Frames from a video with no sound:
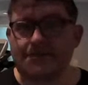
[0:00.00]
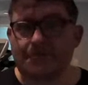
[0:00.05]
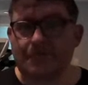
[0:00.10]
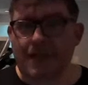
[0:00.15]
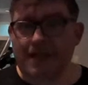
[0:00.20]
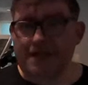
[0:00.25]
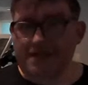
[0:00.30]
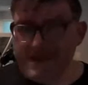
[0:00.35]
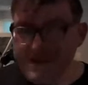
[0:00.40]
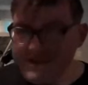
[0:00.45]
And
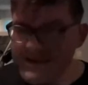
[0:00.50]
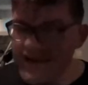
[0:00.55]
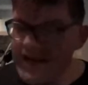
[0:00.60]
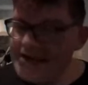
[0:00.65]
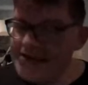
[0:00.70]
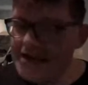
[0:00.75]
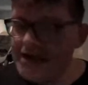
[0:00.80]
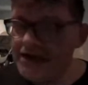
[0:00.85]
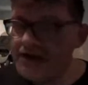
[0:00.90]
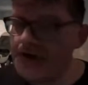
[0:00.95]
I think
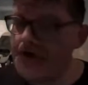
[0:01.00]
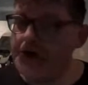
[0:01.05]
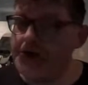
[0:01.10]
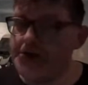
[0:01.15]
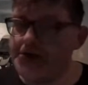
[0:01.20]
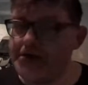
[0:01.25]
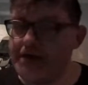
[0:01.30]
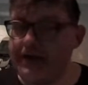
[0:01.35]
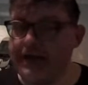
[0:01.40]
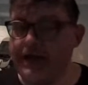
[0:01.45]
that's how you're going to
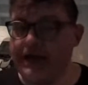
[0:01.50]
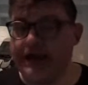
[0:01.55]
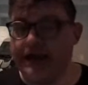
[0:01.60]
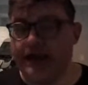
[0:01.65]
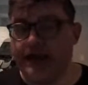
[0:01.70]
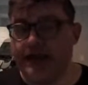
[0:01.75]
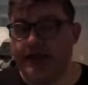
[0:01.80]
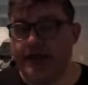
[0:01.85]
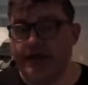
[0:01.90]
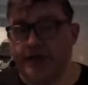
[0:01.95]
see
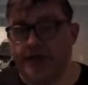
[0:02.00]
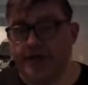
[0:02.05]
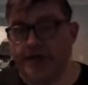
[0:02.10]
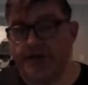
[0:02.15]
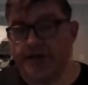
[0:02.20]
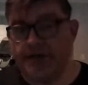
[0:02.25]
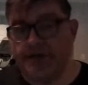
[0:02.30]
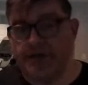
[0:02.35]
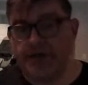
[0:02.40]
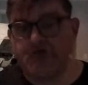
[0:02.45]
the
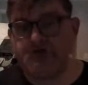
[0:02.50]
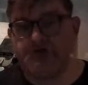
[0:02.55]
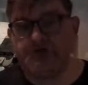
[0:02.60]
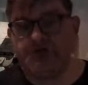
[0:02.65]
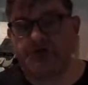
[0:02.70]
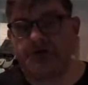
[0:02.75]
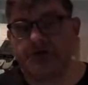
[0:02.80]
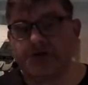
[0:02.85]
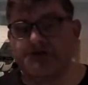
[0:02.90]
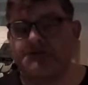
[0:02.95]

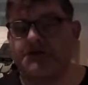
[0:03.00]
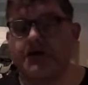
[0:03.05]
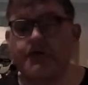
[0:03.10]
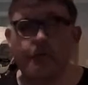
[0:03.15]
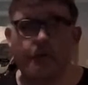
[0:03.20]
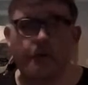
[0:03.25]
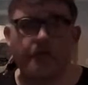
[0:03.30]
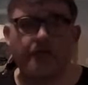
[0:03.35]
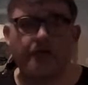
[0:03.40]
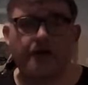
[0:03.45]
future of
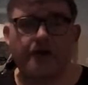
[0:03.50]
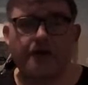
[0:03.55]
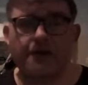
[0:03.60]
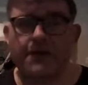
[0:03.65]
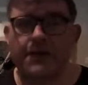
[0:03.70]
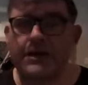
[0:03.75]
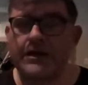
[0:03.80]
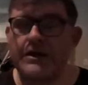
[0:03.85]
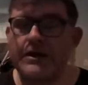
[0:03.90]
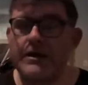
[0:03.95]
software
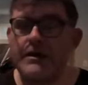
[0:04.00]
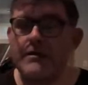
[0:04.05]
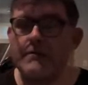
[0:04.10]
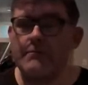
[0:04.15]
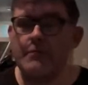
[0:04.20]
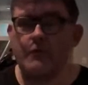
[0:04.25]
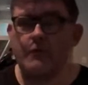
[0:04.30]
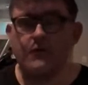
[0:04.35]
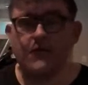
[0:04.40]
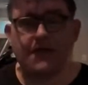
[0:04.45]
development,
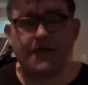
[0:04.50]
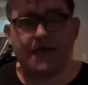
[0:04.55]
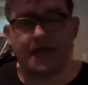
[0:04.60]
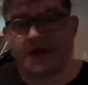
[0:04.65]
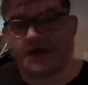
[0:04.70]
both at the